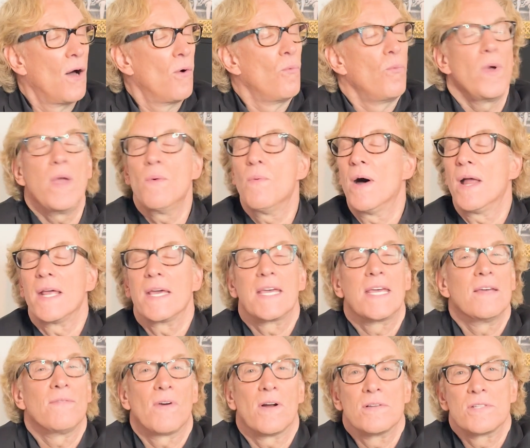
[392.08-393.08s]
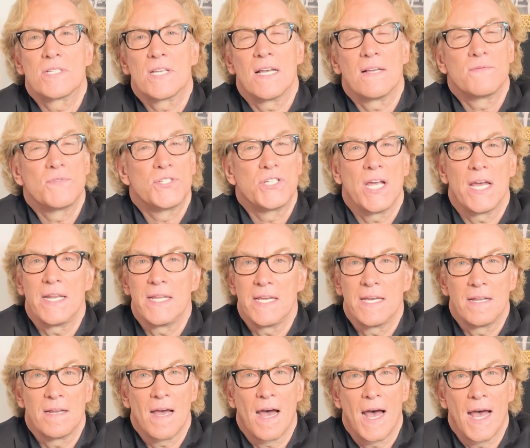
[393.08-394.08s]
we want to give ourselves, Jenny
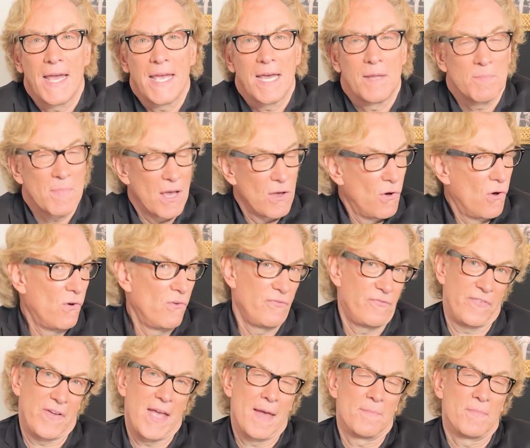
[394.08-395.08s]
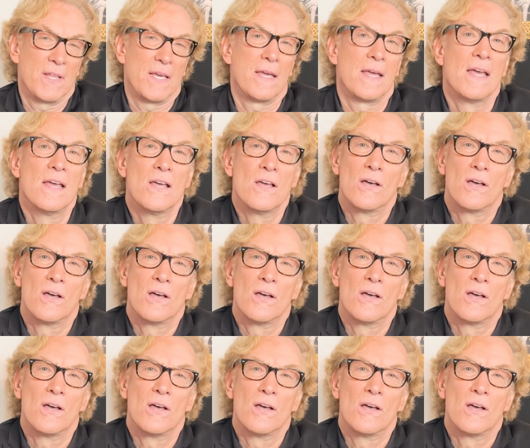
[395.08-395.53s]
and I and my whole family,